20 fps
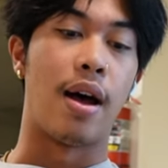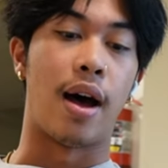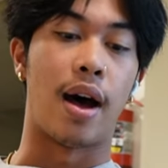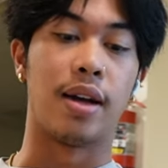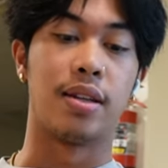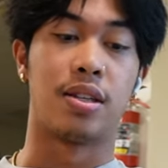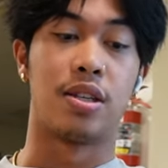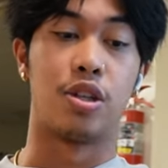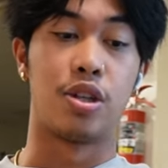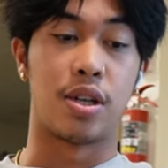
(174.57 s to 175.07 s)

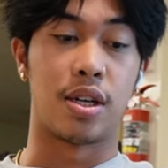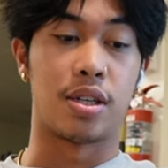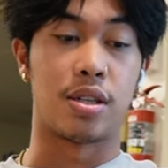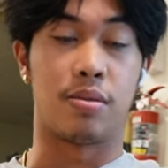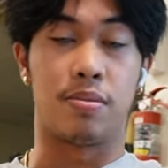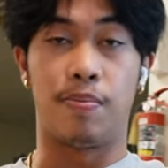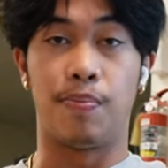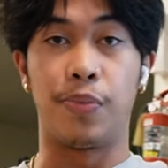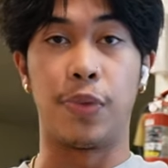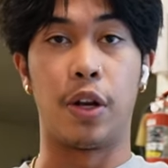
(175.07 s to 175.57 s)
I'd
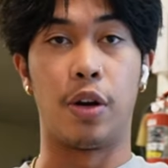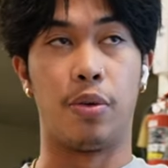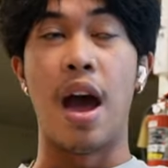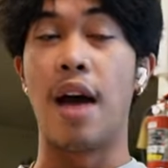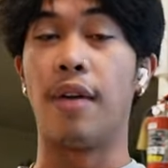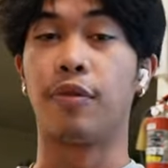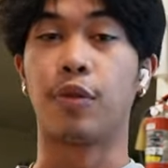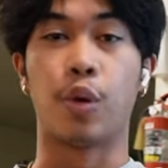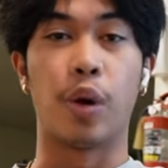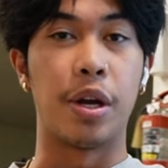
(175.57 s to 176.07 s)
suggest, you know,
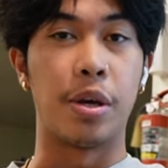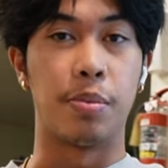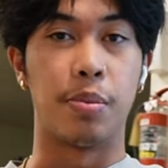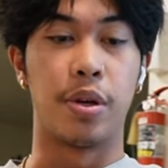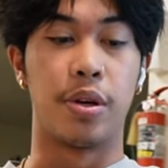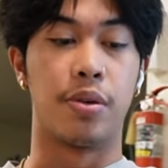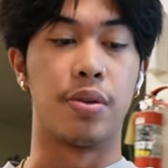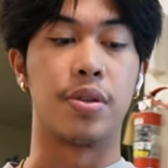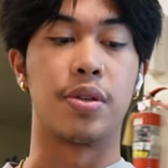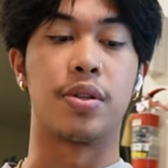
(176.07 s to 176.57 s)
have great
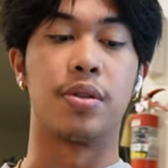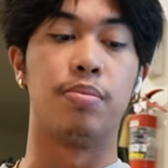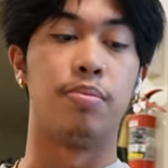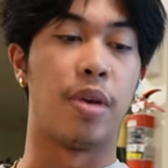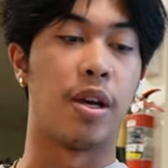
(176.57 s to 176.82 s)
meals.